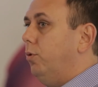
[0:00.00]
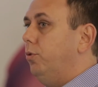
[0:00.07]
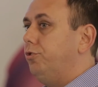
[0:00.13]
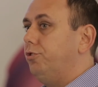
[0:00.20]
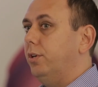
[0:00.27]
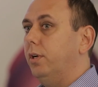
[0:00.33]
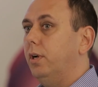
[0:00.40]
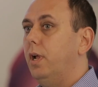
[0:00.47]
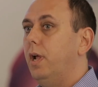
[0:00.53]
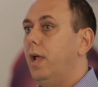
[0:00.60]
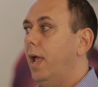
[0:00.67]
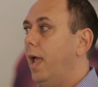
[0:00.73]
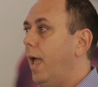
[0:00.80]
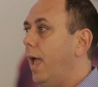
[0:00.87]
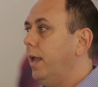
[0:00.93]
Ocean.
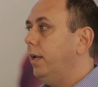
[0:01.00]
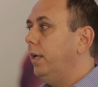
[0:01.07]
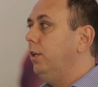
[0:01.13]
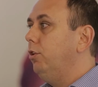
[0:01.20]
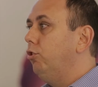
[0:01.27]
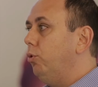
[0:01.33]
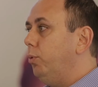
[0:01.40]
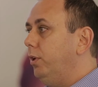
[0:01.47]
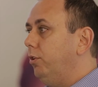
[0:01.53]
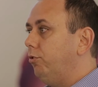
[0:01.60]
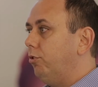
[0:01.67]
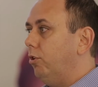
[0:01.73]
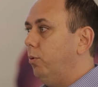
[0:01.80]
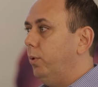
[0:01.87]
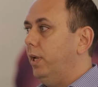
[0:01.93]
And in doing
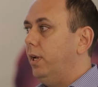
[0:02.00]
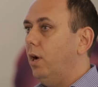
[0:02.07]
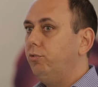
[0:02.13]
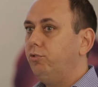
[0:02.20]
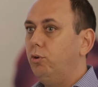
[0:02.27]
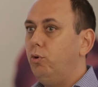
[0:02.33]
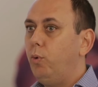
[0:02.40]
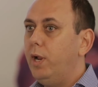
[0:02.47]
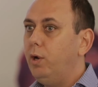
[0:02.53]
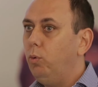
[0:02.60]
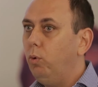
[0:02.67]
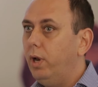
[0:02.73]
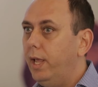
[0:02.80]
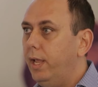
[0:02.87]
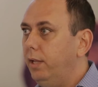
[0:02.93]
so, it also
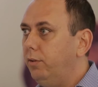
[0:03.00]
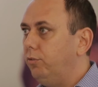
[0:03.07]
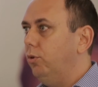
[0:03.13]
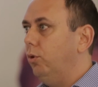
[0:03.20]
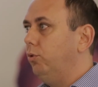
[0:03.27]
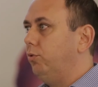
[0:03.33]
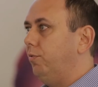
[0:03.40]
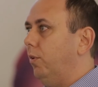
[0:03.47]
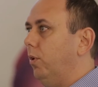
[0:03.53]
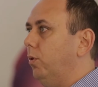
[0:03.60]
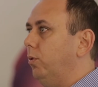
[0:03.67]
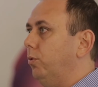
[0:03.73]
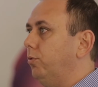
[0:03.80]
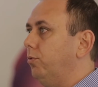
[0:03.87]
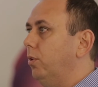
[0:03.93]
regulates those
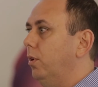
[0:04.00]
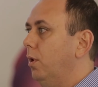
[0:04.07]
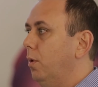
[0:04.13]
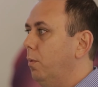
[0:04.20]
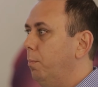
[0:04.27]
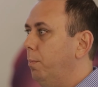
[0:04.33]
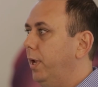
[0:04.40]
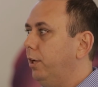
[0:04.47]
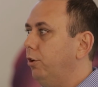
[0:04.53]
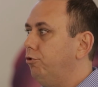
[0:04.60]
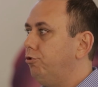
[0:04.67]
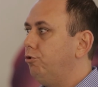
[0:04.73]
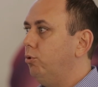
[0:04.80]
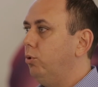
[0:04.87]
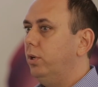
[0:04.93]
flows,
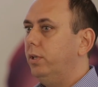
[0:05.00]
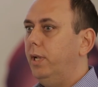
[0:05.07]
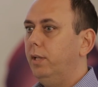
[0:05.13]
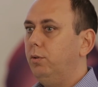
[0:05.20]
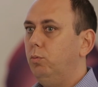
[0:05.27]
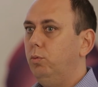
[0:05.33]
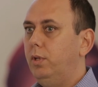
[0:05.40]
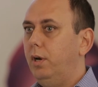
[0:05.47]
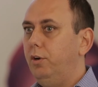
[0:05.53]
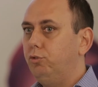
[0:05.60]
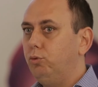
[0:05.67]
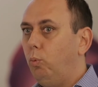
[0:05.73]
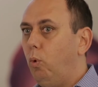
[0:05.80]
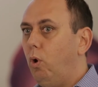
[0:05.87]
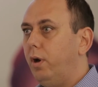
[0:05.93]
making sure that there
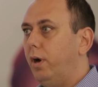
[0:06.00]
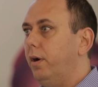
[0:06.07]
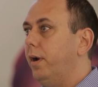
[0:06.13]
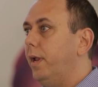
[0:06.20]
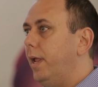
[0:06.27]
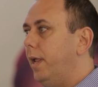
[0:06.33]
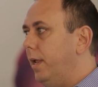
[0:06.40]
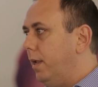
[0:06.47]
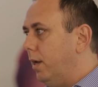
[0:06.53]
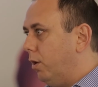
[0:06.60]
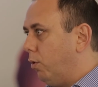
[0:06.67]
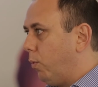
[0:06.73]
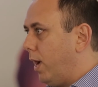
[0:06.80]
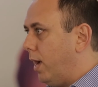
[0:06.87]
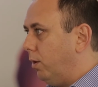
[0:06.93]
is water
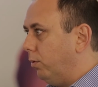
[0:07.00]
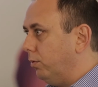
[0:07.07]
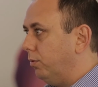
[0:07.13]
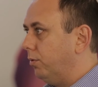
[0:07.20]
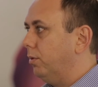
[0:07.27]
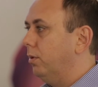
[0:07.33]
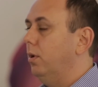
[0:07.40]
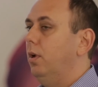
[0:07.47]
year-round.